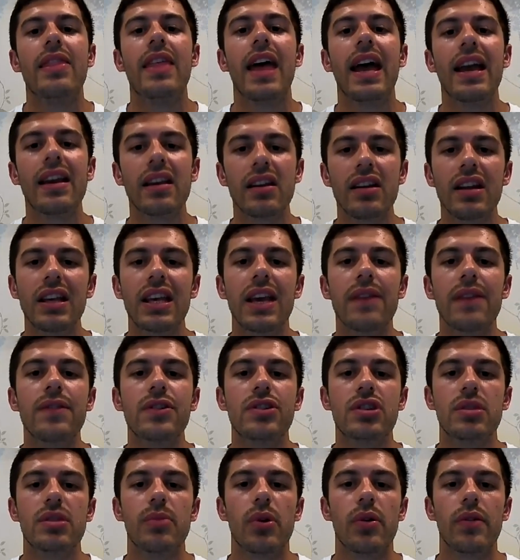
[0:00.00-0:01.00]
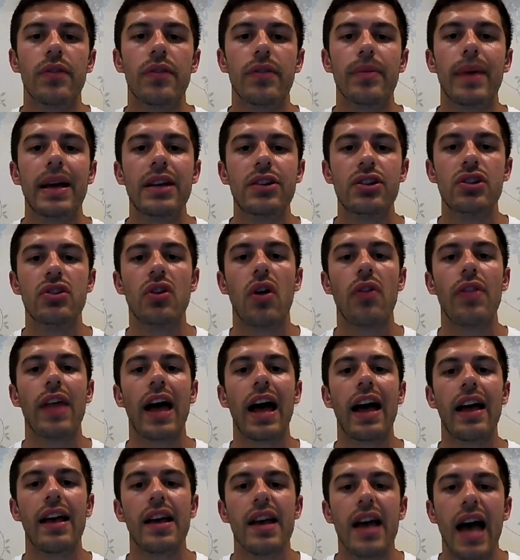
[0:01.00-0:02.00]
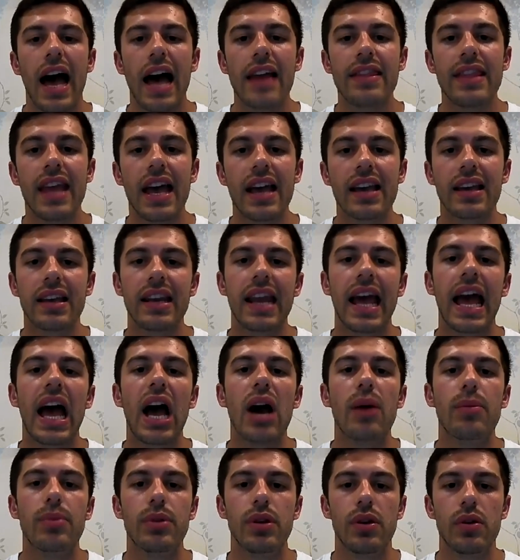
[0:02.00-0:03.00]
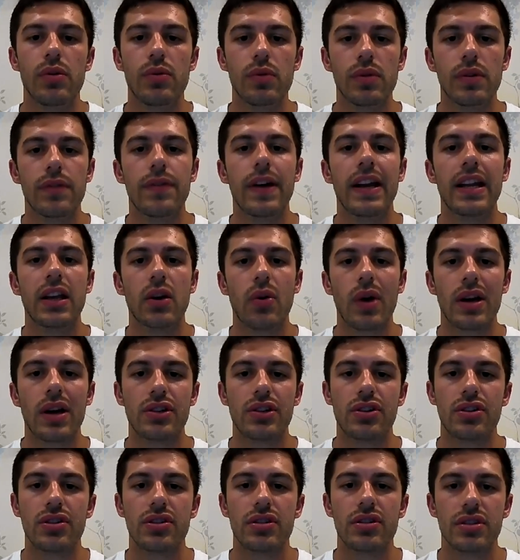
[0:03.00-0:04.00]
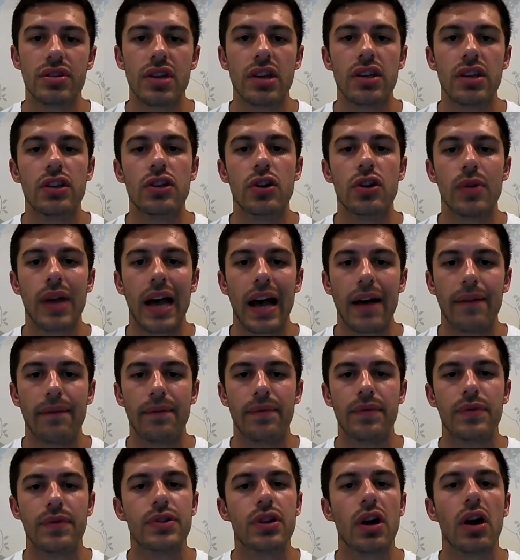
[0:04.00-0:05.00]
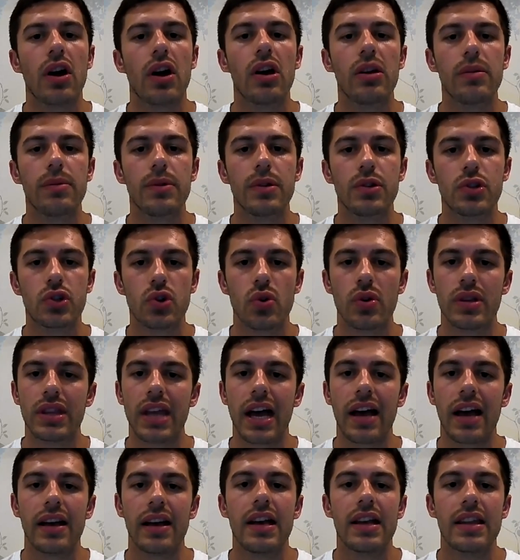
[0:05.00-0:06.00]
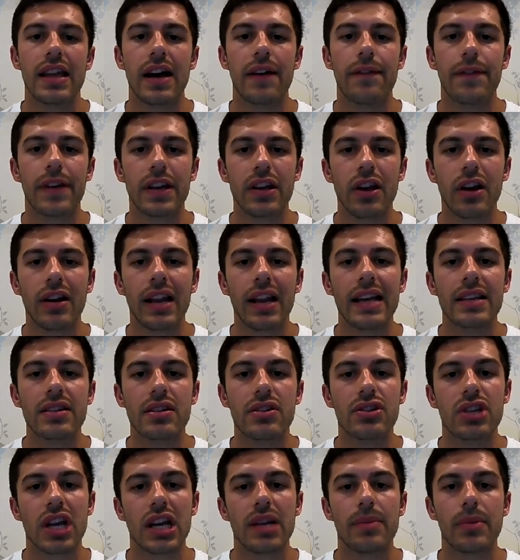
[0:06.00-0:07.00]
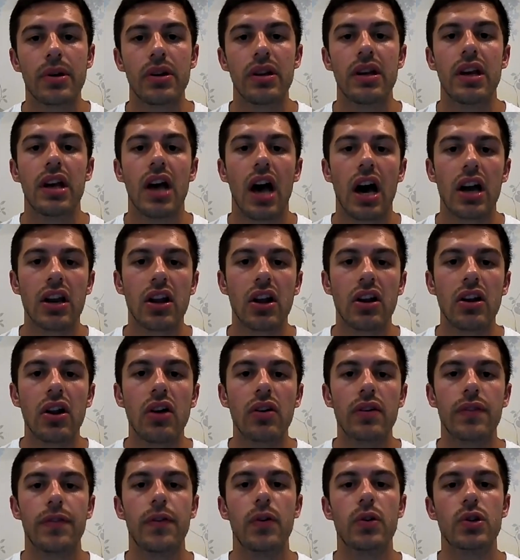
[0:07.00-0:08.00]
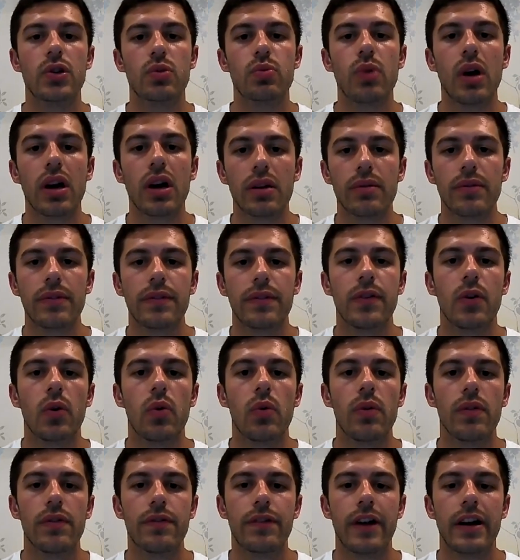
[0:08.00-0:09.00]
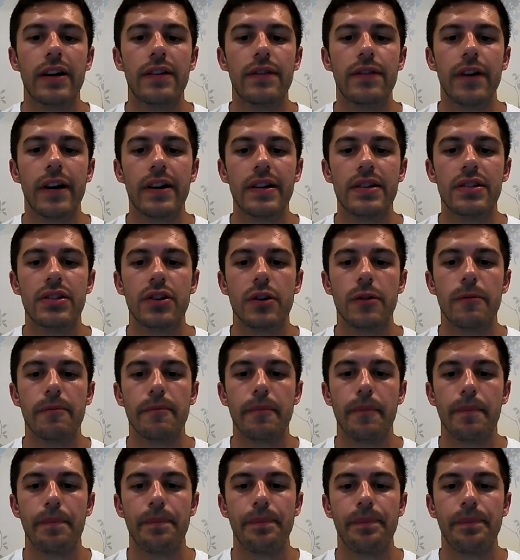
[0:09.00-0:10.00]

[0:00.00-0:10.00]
they're going to give you some more information on that, and they're going to help you with any questions that you do have. So I hope you enjoyed that that video, ladies and gentlemen, and I look forward to working with you all very very soon.